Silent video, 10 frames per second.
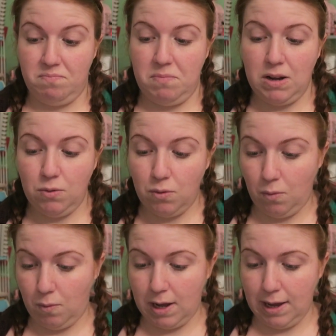I don't know
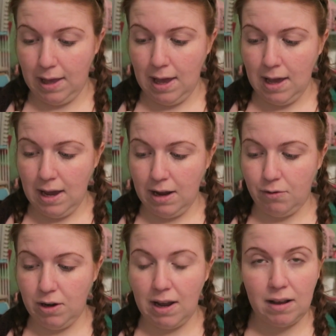why, it
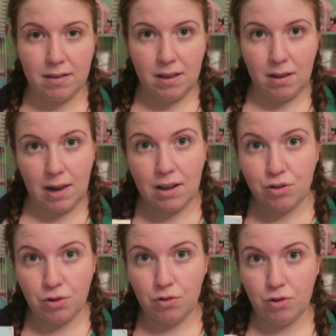only has the
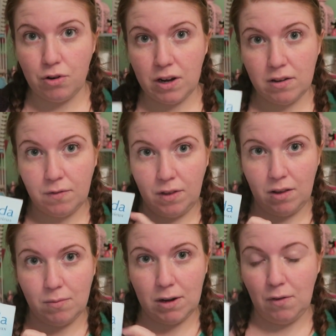last two stories of
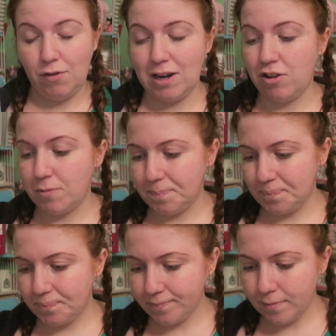this one in French.
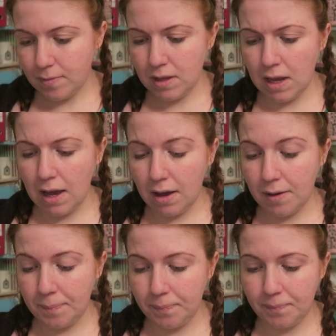
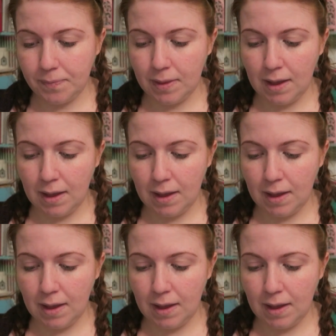Um,